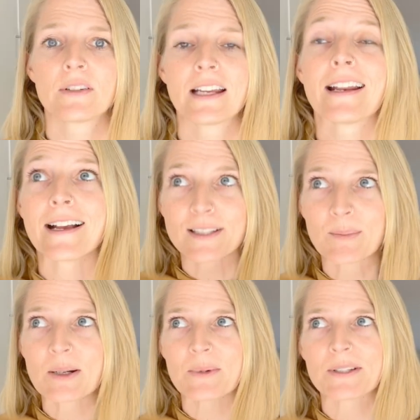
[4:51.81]
And as a
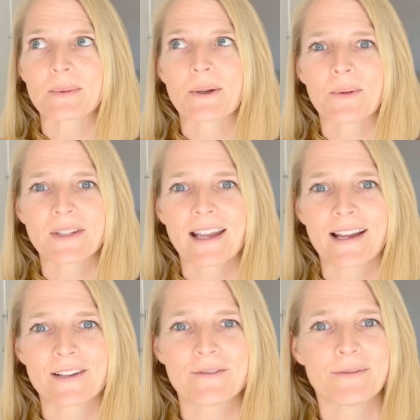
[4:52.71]
minimalist, we only
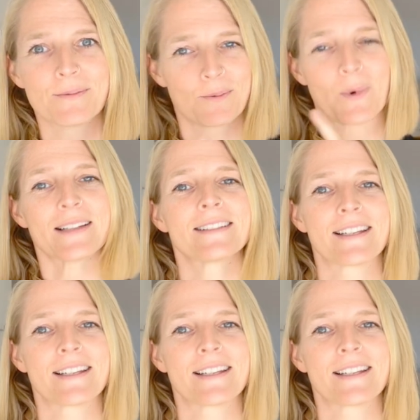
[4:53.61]
have one